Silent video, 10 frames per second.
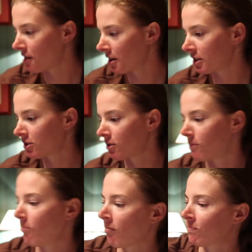All right,
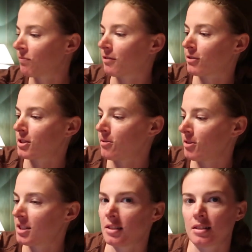so first we
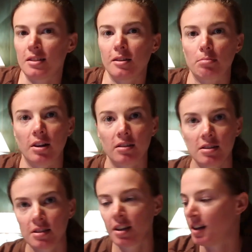went to Disneyland
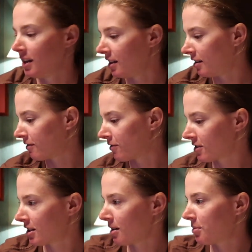Paris. Yes. And the
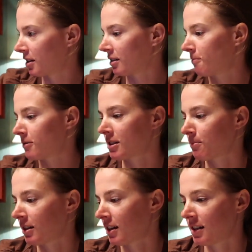first thing I picked up was
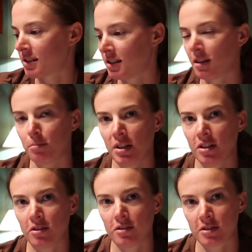something I had seen on many
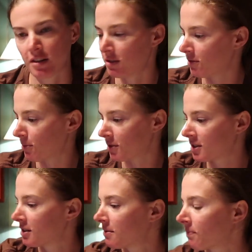hauls and I knew I
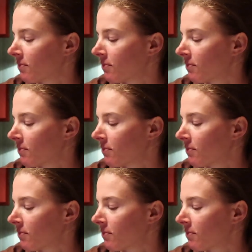wanted.